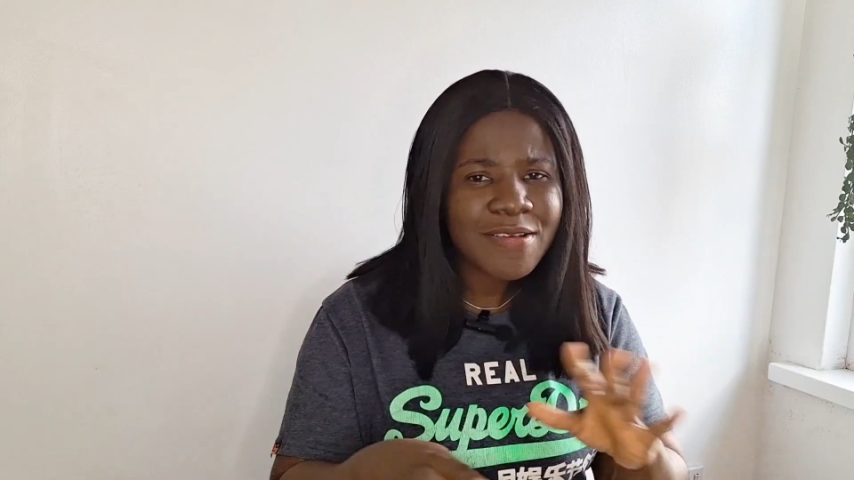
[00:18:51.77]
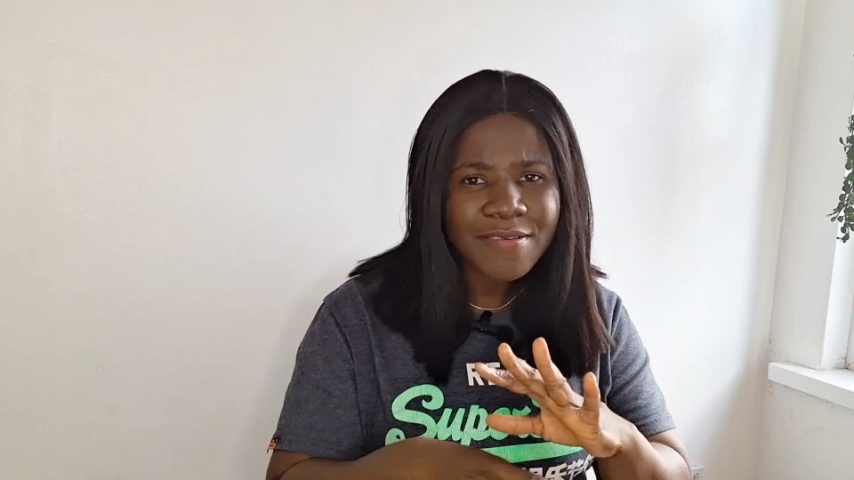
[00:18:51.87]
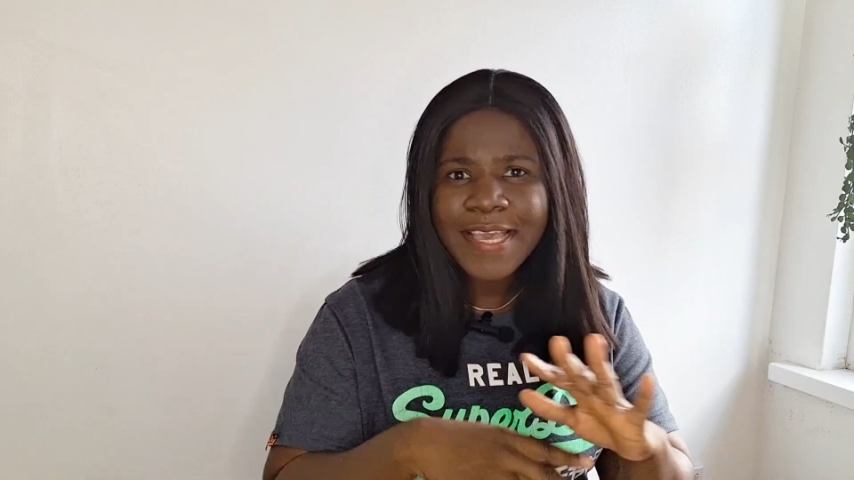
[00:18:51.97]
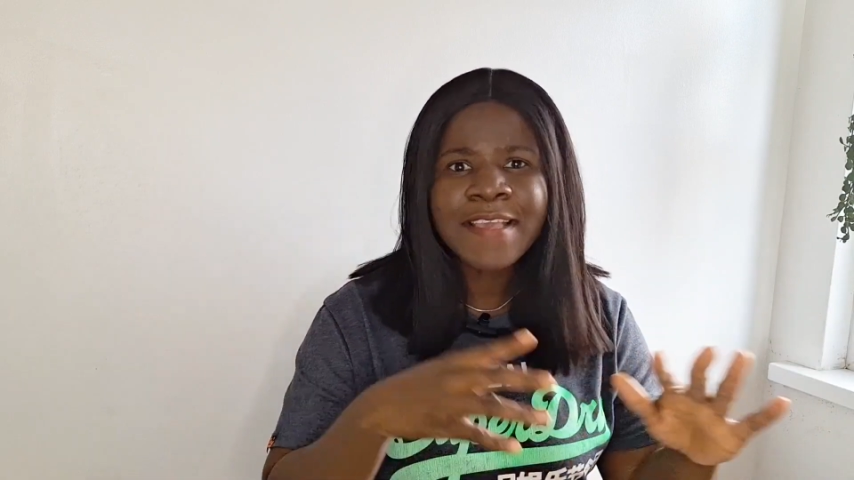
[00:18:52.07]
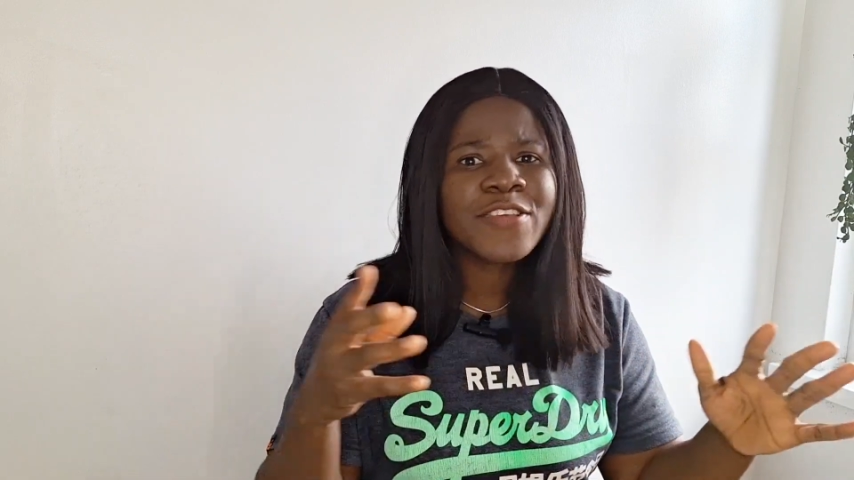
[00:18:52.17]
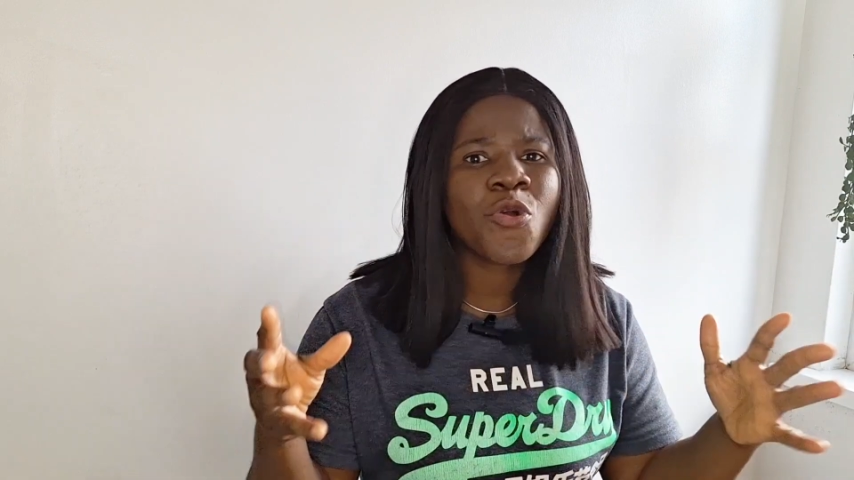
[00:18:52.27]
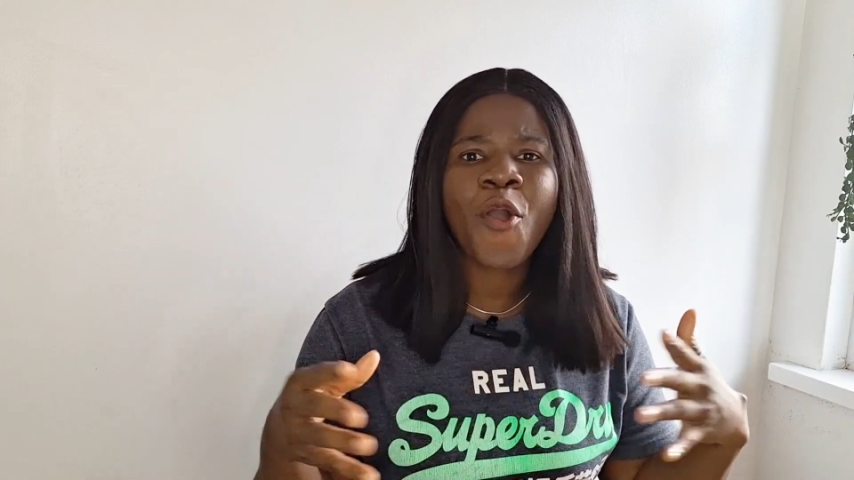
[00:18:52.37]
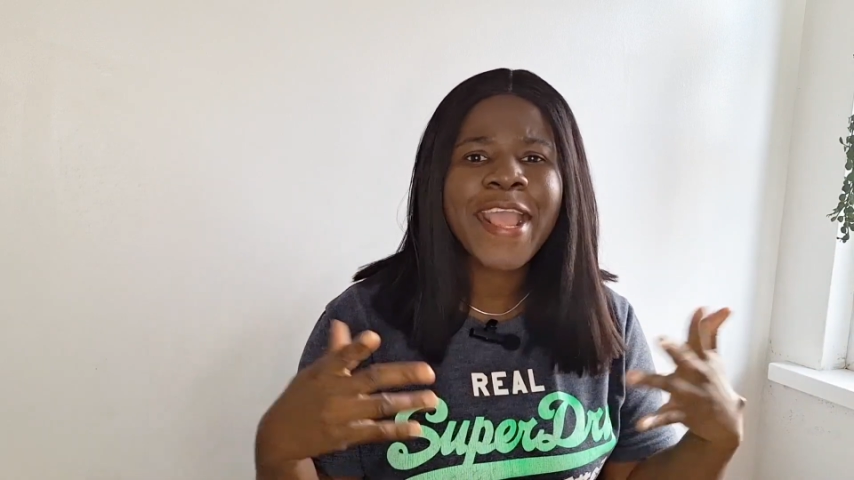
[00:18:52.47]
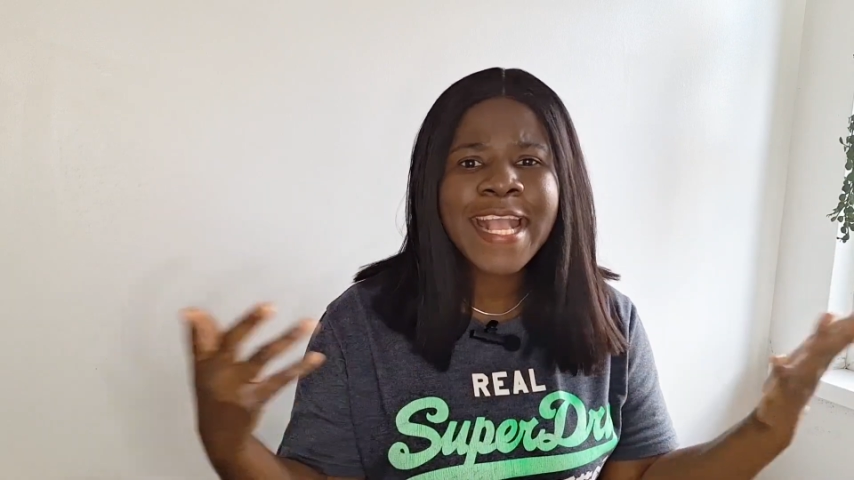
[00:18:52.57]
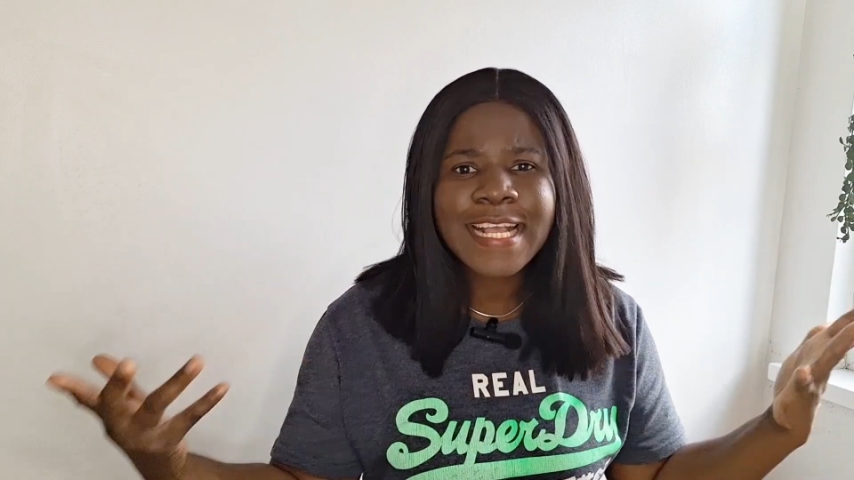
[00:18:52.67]
in your
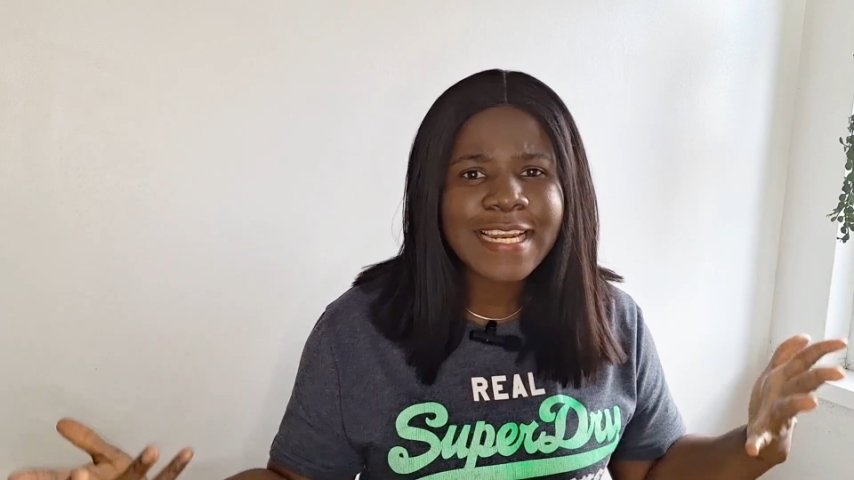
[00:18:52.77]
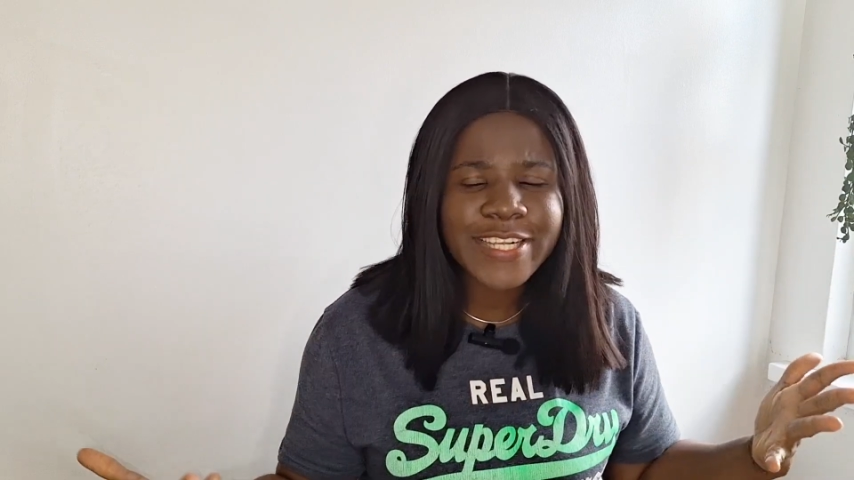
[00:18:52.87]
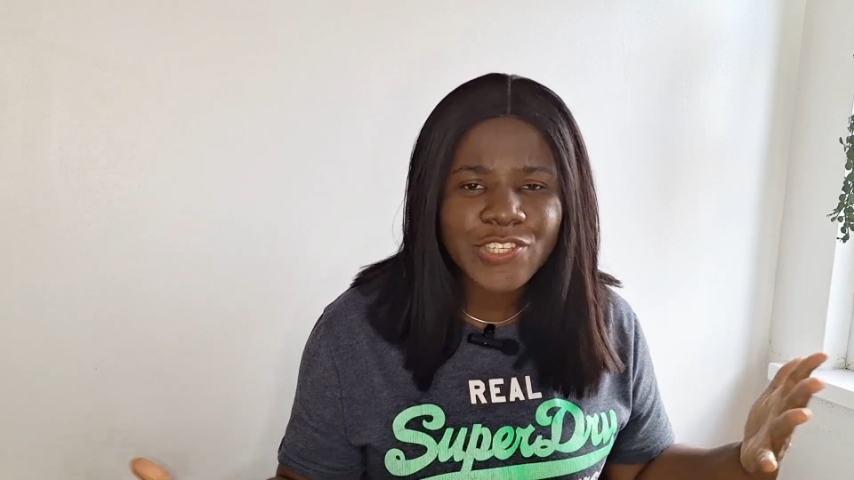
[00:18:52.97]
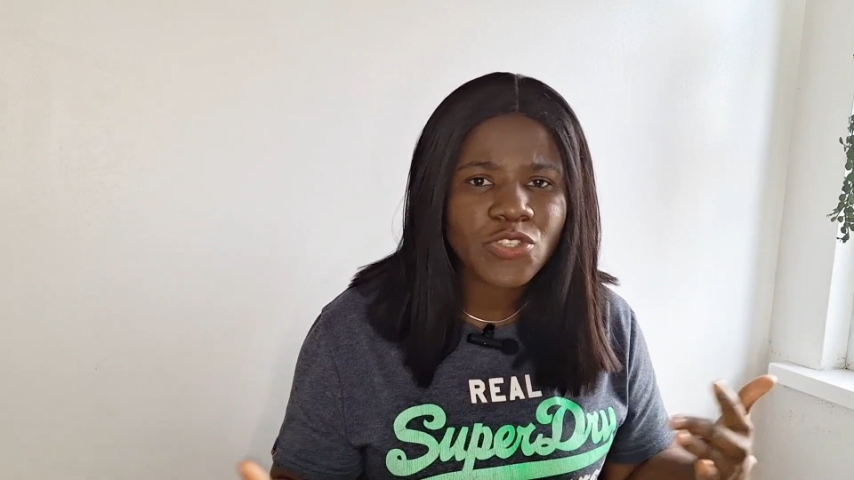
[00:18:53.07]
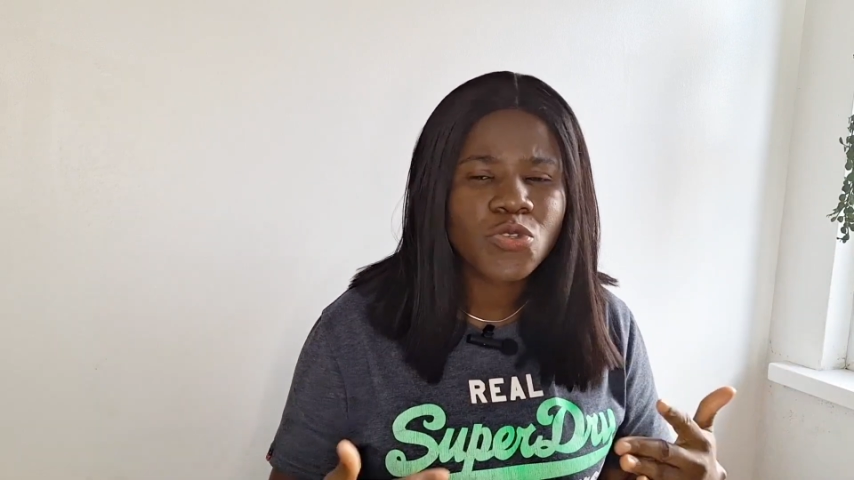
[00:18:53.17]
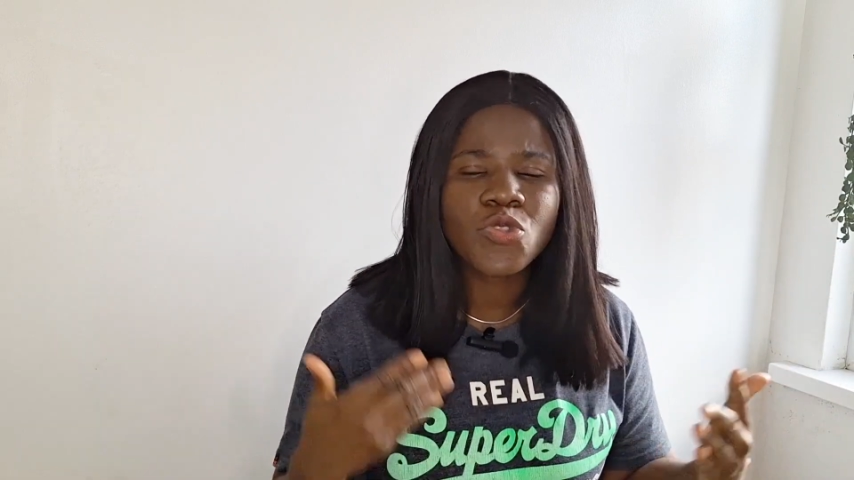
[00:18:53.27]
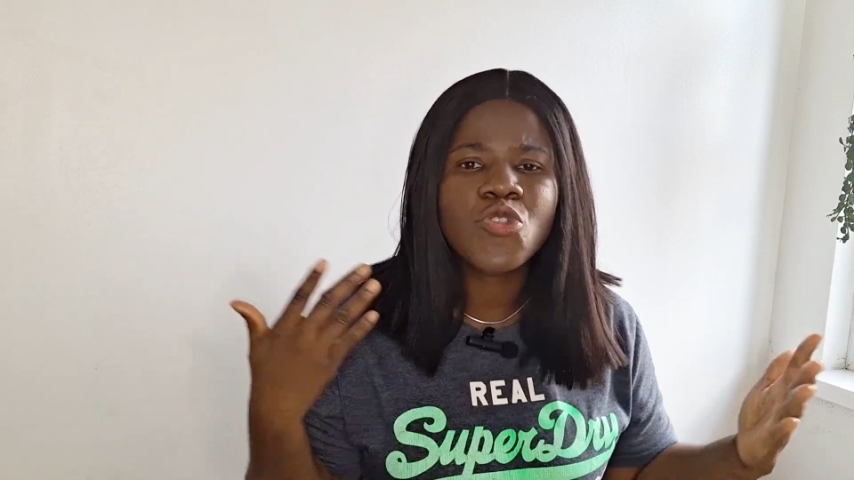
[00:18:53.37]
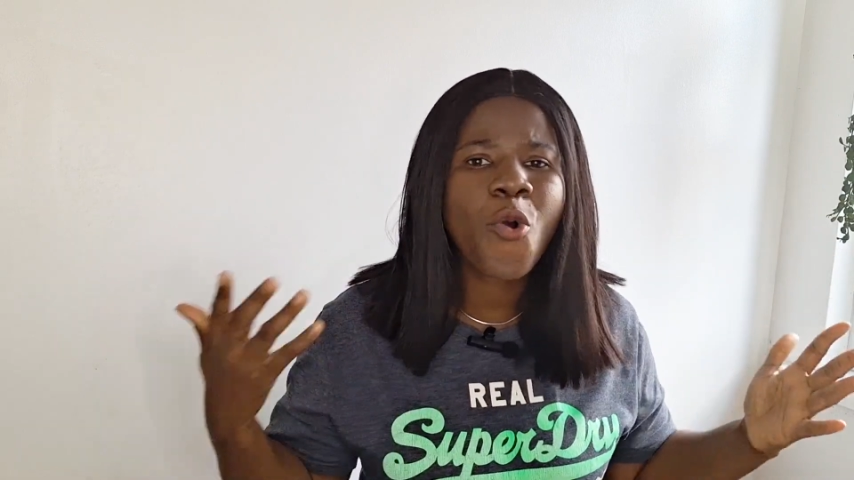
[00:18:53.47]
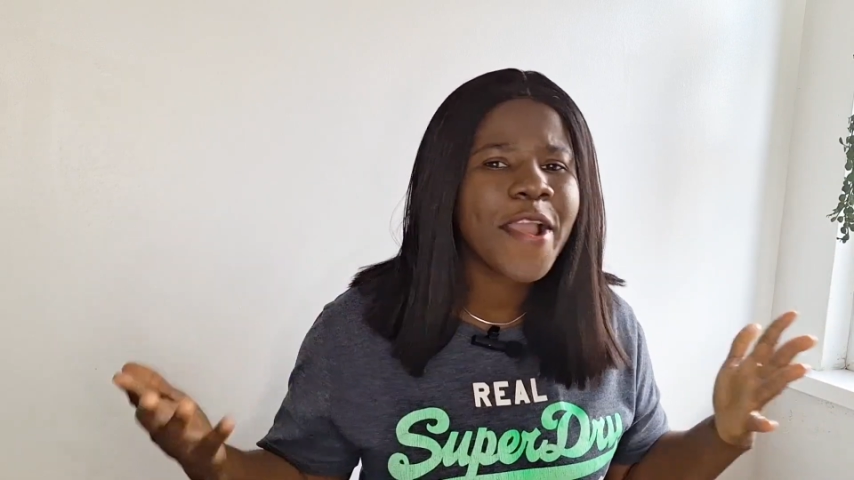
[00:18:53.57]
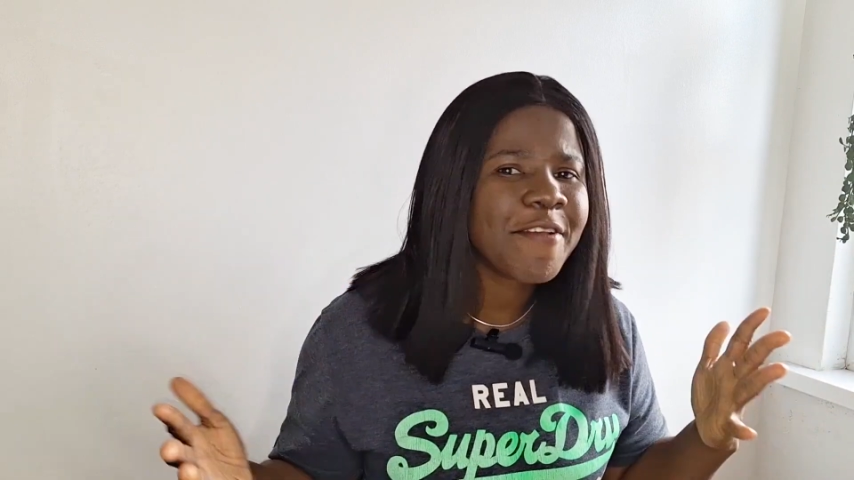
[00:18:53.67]
English to
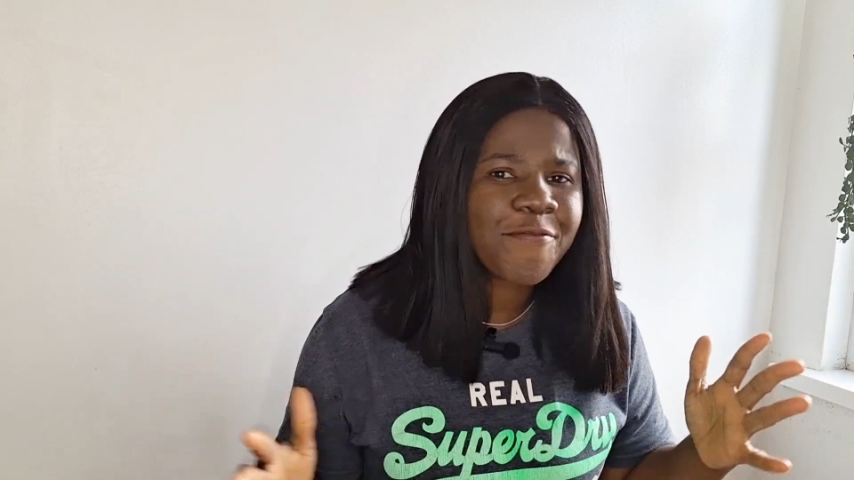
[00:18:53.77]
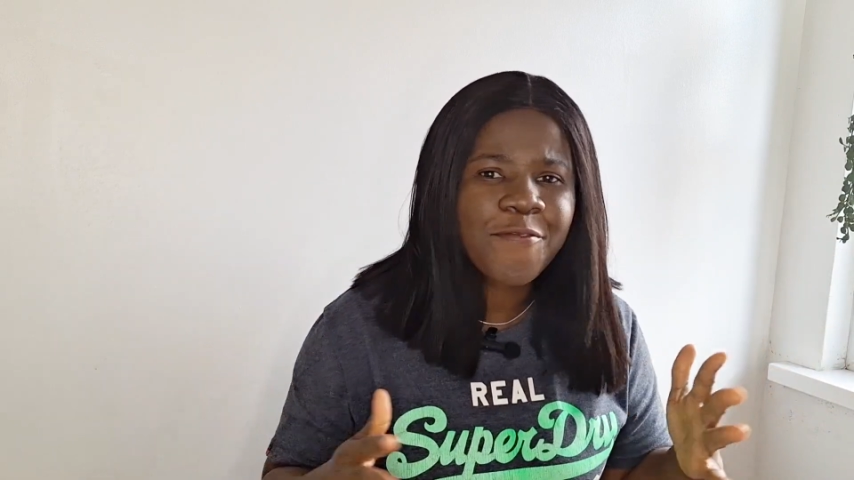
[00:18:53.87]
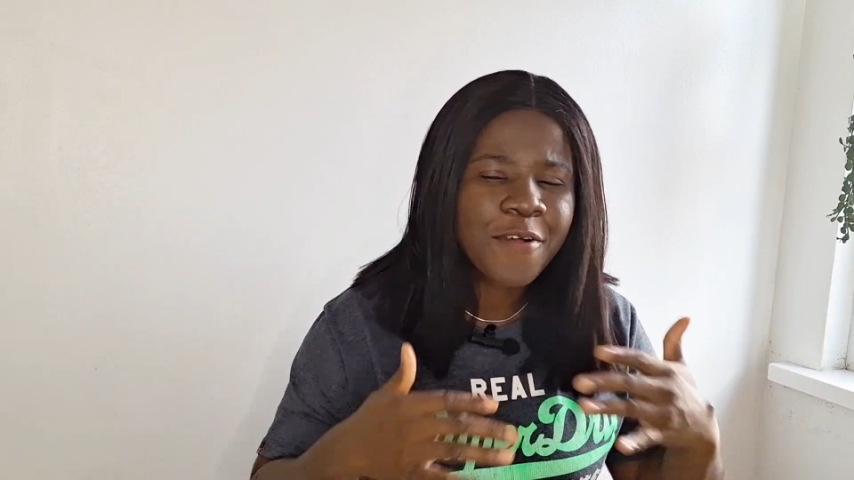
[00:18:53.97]
know if